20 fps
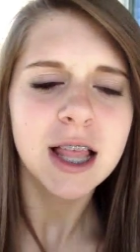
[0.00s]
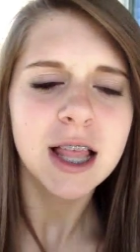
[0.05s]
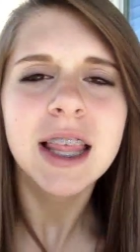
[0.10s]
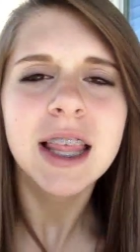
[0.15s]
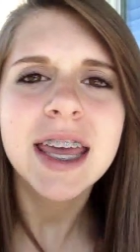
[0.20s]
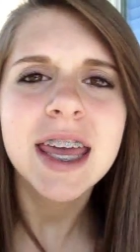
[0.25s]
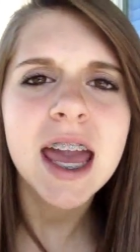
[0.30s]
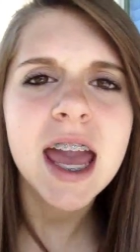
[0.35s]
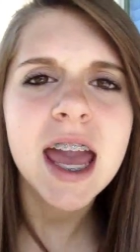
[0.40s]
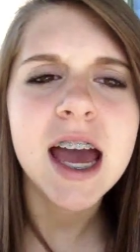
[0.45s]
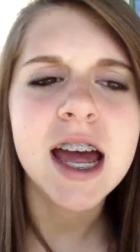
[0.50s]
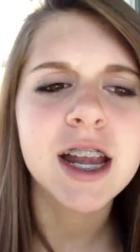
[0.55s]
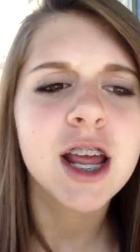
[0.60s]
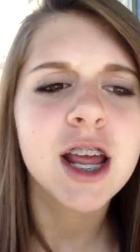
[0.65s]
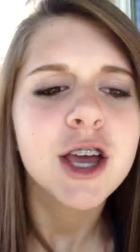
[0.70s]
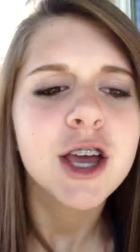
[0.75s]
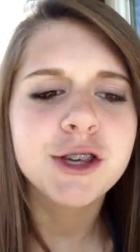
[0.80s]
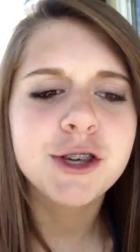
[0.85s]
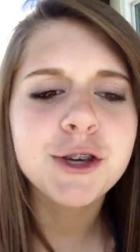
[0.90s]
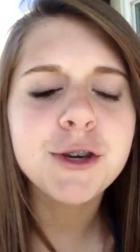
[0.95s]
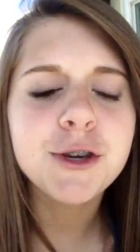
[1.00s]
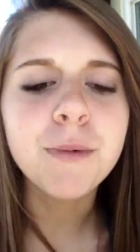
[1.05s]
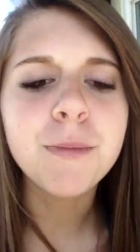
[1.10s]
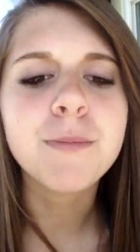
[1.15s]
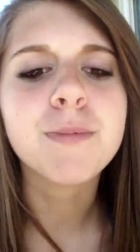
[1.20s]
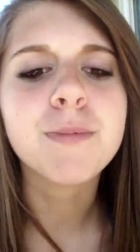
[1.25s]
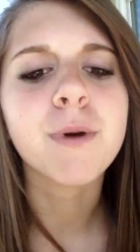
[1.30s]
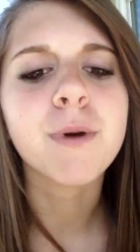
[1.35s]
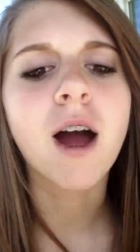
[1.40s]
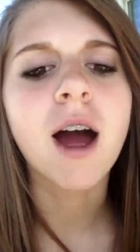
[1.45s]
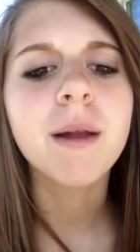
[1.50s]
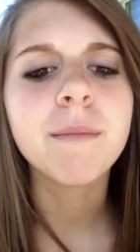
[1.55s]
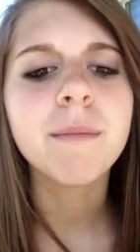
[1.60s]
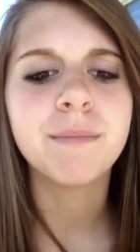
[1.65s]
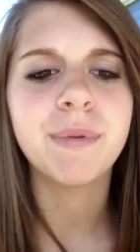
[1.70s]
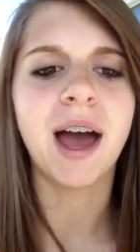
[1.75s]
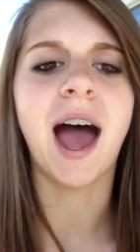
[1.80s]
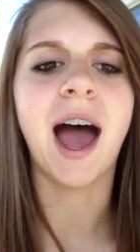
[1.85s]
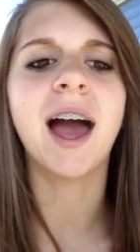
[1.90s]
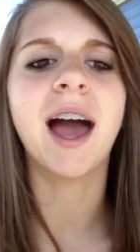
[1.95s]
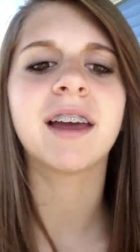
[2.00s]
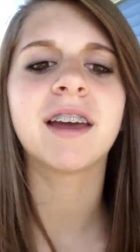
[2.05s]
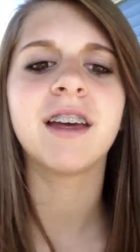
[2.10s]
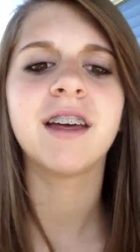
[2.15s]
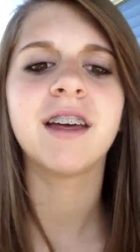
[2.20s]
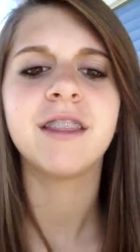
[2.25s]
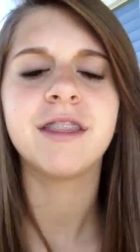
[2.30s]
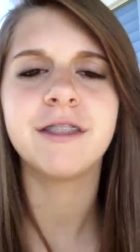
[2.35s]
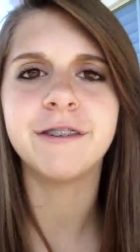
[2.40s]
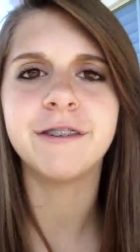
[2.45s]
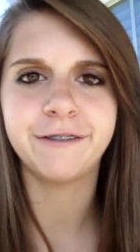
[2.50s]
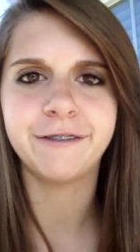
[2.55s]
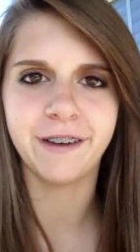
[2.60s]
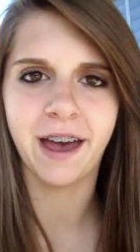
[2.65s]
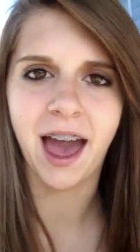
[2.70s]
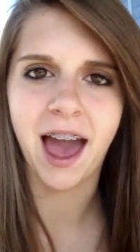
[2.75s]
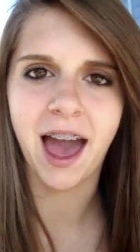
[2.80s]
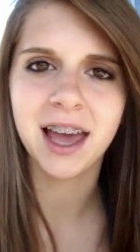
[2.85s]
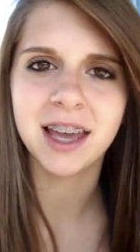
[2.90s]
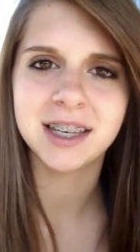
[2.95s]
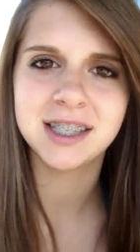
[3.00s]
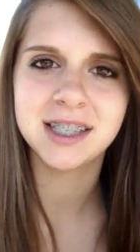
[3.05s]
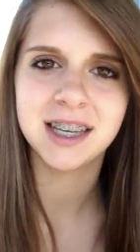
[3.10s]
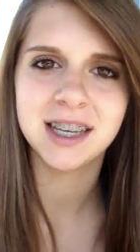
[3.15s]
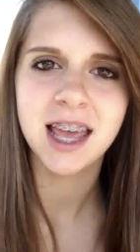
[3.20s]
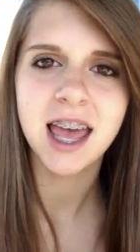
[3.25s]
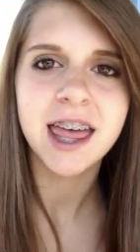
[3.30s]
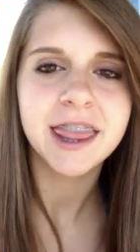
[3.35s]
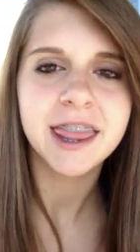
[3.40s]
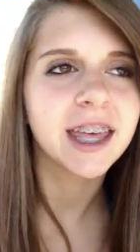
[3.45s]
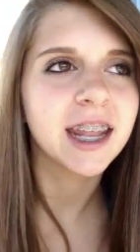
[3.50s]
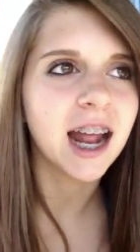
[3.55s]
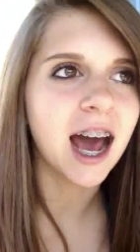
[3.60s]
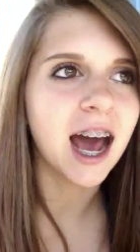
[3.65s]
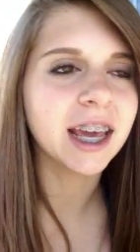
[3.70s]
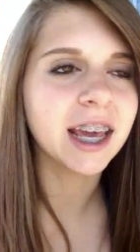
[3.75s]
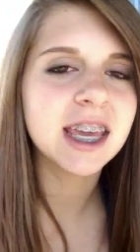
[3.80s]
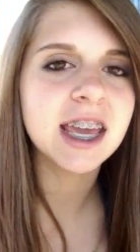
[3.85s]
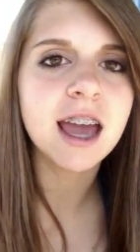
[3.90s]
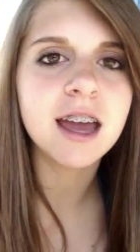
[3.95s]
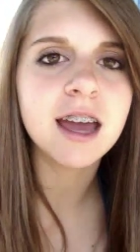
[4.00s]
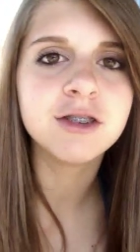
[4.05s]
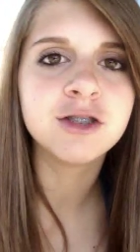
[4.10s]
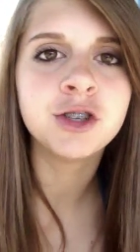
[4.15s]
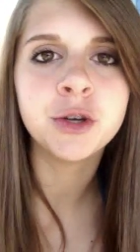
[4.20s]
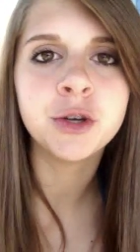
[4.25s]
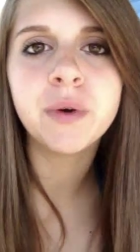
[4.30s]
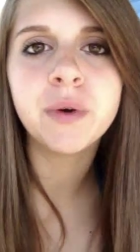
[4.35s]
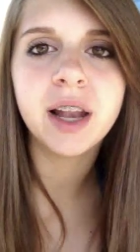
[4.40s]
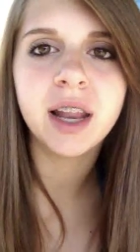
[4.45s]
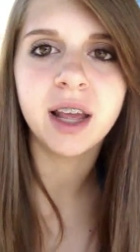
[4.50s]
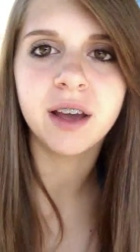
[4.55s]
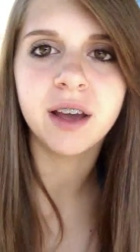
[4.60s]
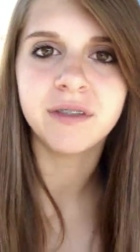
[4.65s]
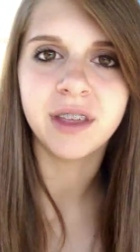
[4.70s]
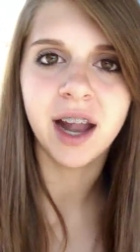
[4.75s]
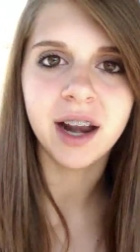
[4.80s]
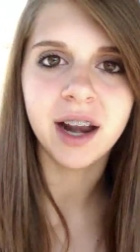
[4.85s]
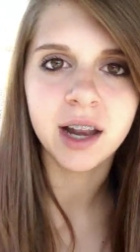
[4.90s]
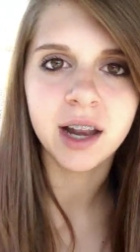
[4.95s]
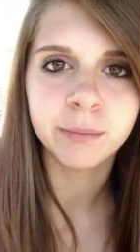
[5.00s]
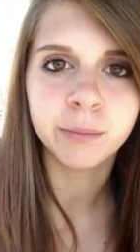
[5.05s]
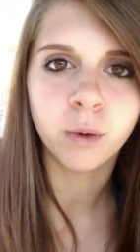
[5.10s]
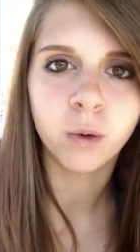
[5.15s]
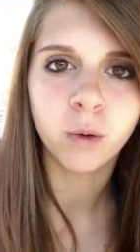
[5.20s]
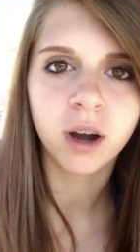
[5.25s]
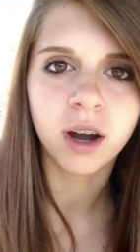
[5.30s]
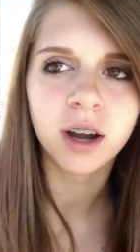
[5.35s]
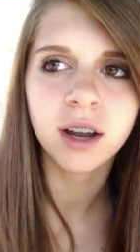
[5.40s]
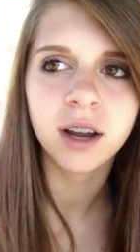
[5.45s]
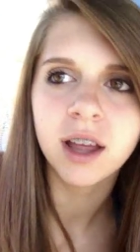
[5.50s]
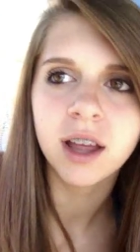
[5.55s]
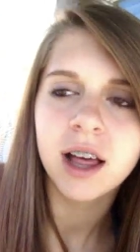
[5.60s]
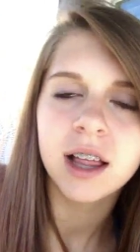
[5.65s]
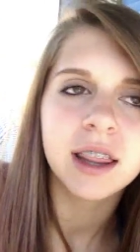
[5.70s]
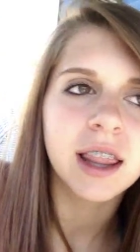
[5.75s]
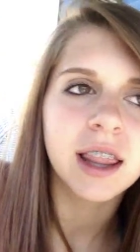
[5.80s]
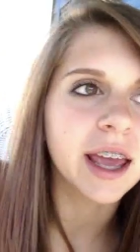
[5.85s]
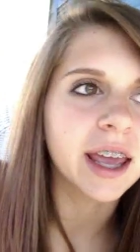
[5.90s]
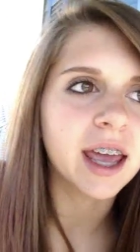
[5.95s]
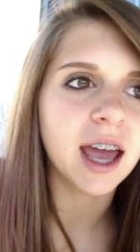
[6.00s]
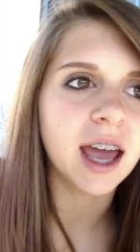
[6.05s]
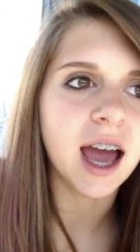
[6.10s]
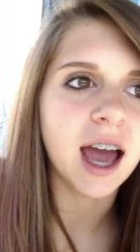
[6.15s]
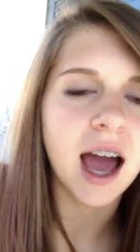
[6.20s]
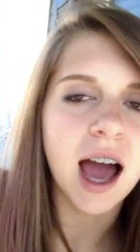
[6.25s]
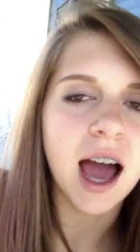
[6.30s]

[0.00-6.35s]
Leanne, you brought back the fact that I can't do any of that anymore. Like,